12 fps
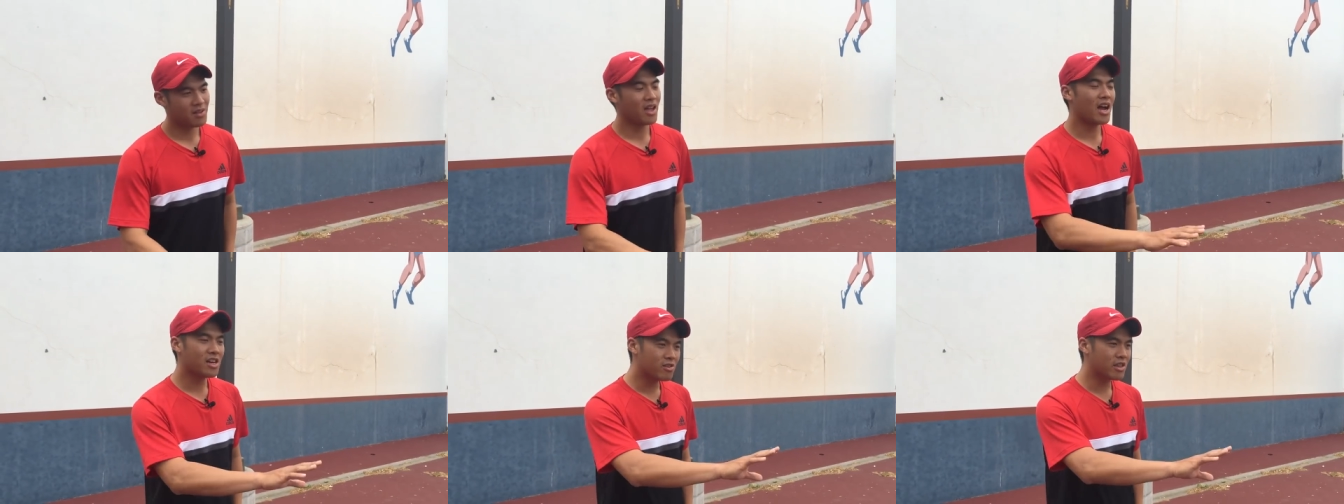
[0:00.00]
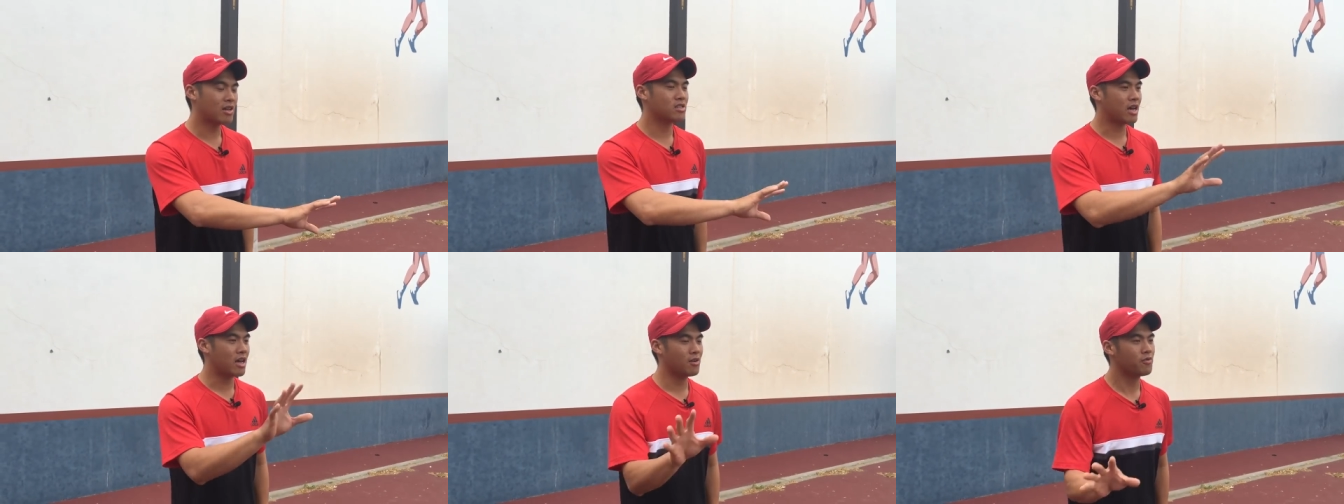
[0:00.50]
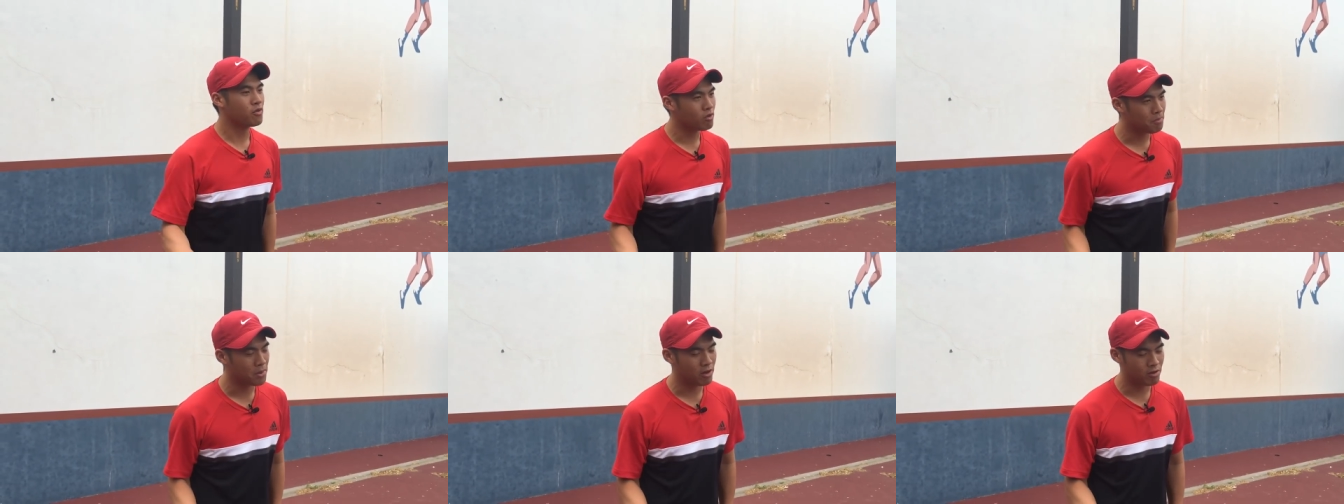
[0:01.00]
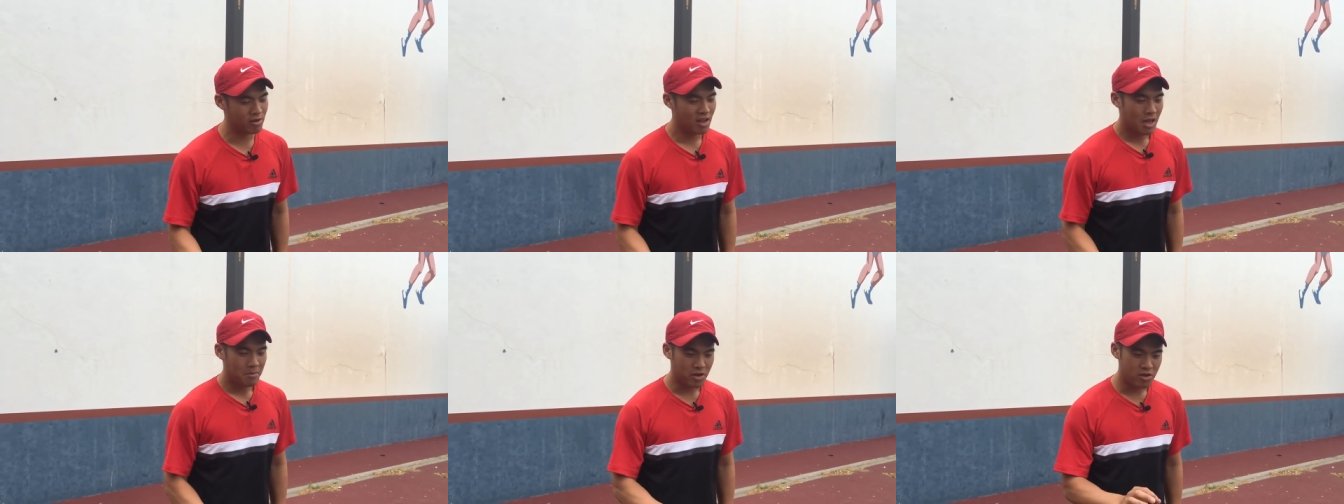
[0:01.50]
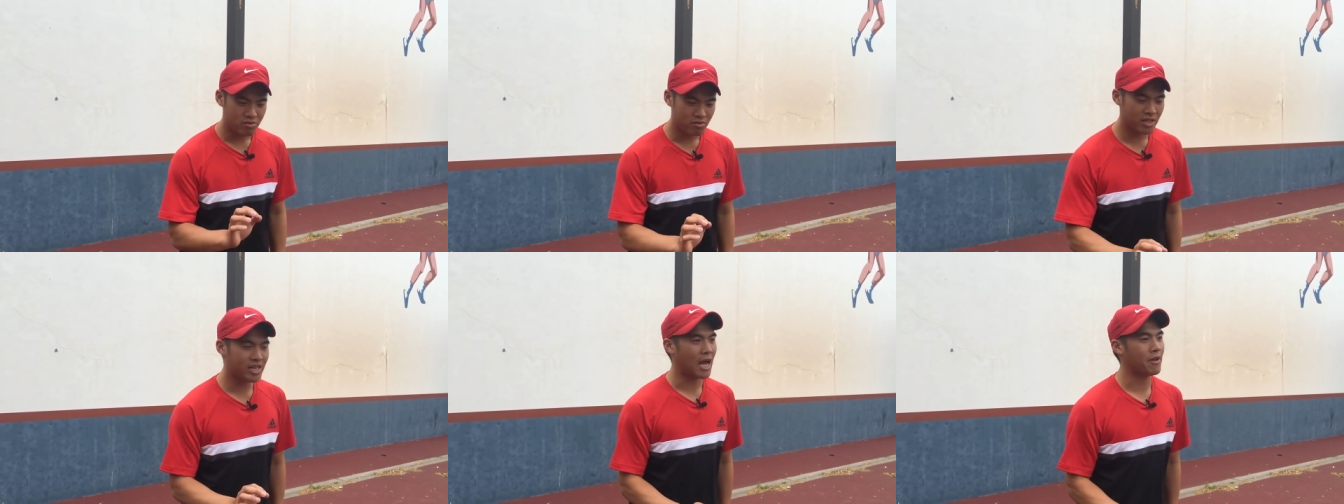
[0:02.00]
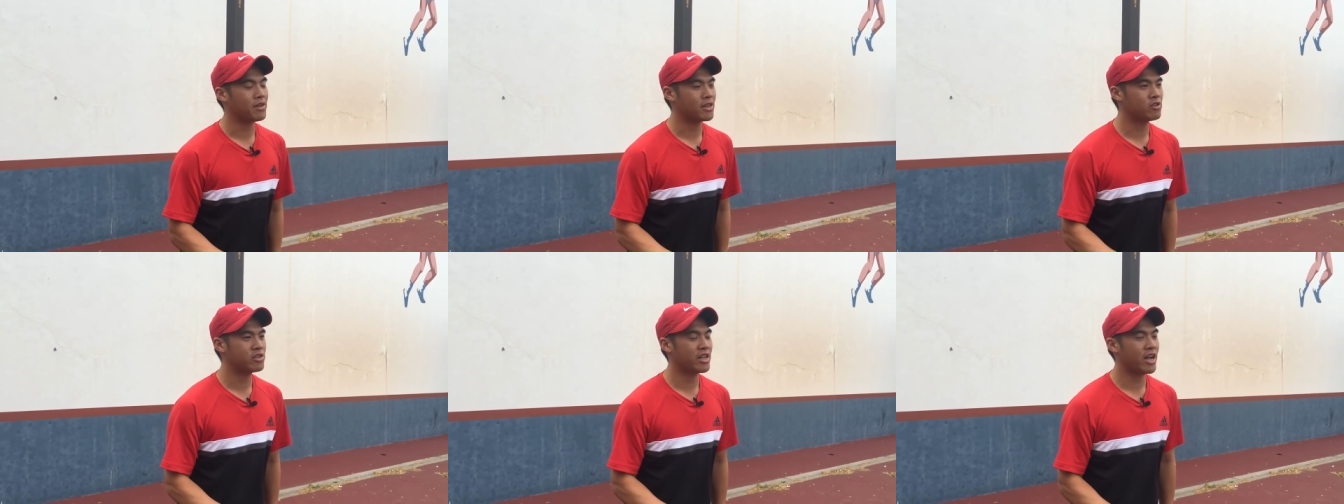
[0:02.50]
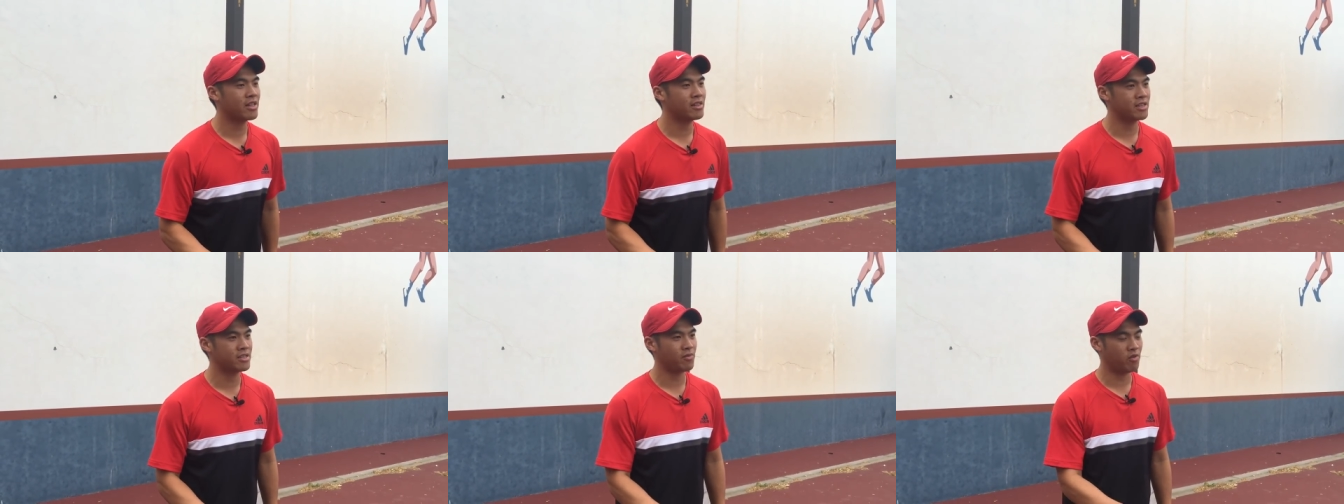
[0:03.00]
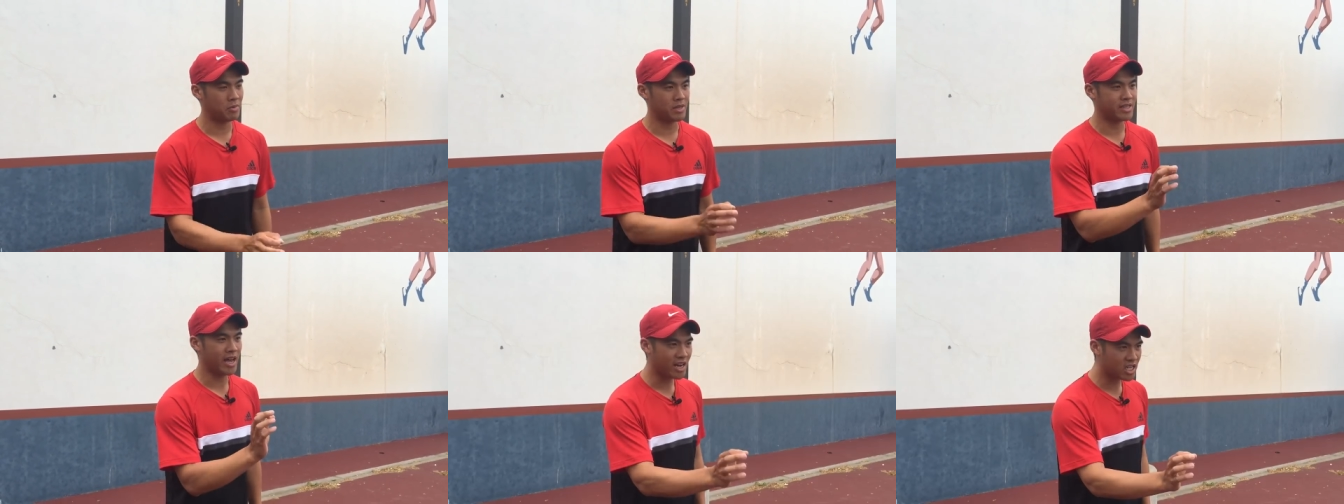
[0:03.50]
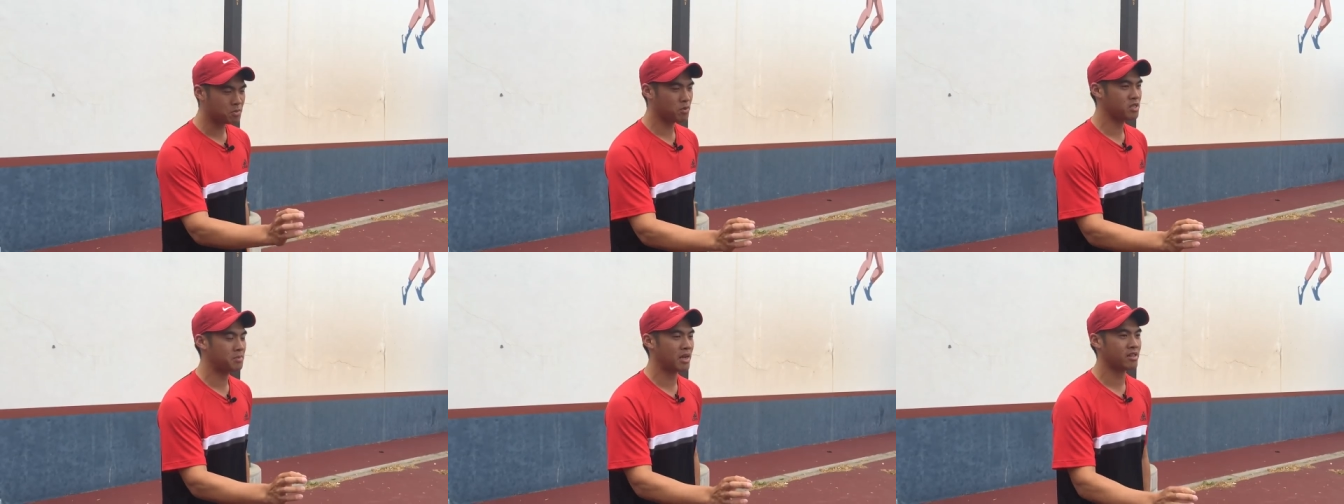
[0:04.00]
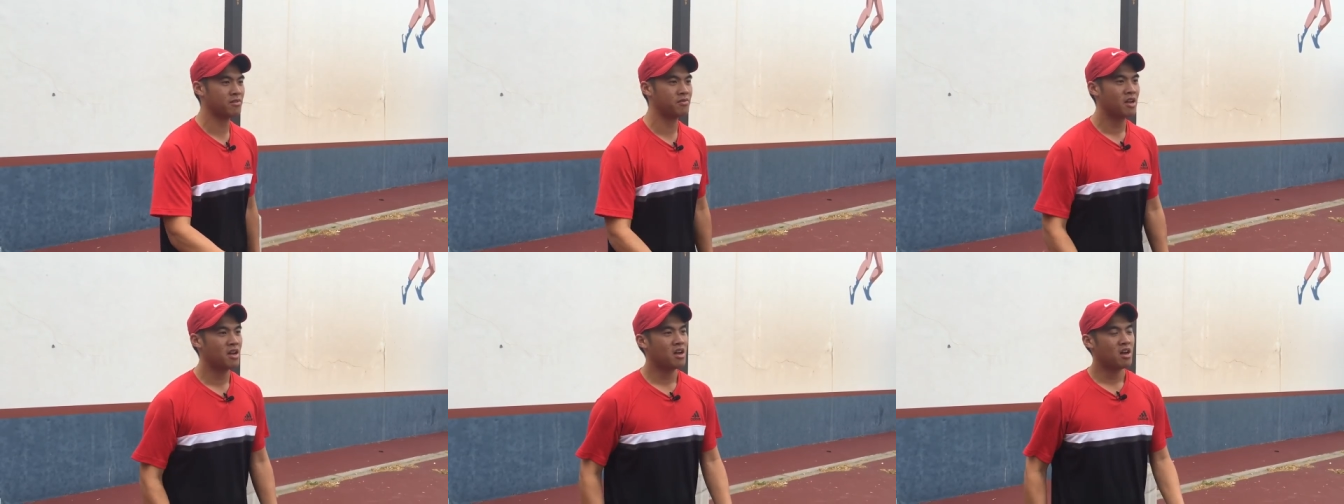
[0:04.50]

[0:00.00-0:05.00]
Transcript: yeah, I know that was kind of full-blown, but you really have to understand this from a tennis perspective,